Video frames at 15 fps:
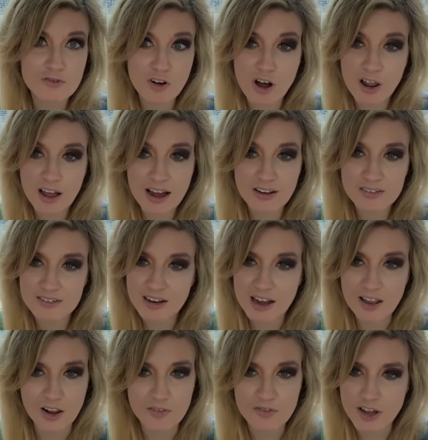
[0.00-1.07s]
Fallout.
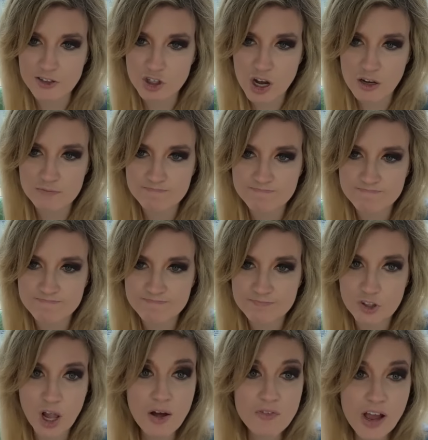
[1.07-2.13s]
I love that show.
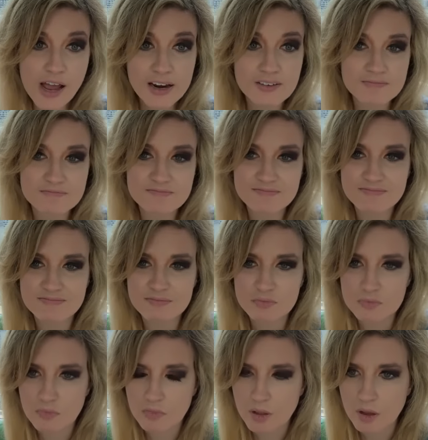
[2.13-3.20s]
Love it!
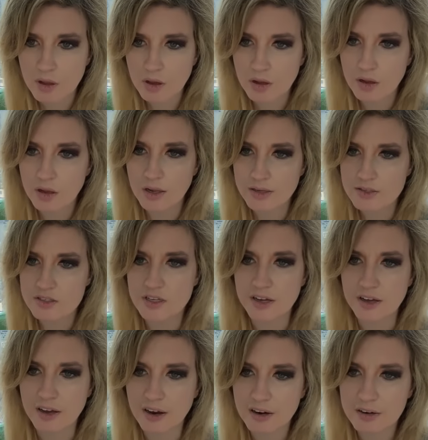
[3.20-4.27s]
Let's
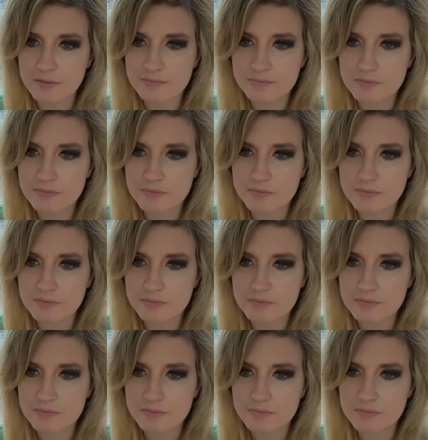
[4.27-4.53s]
see here.